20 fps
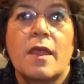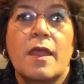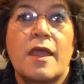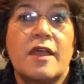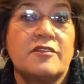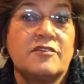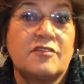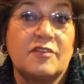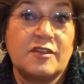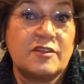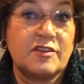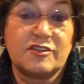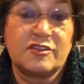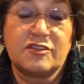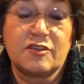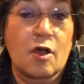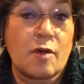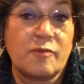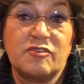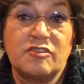as it
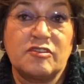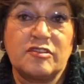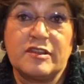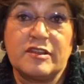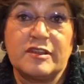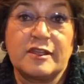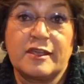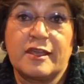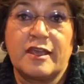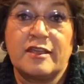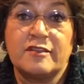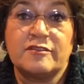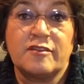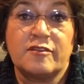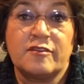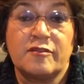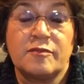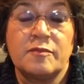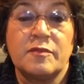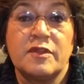is obviously the case
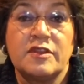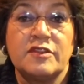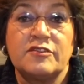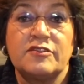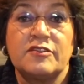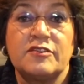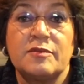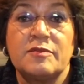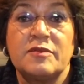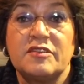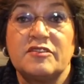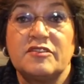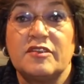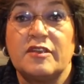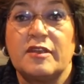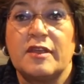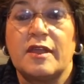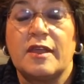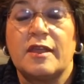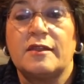of Minister
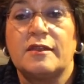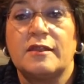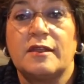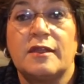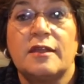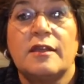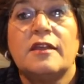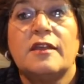Mizzi and the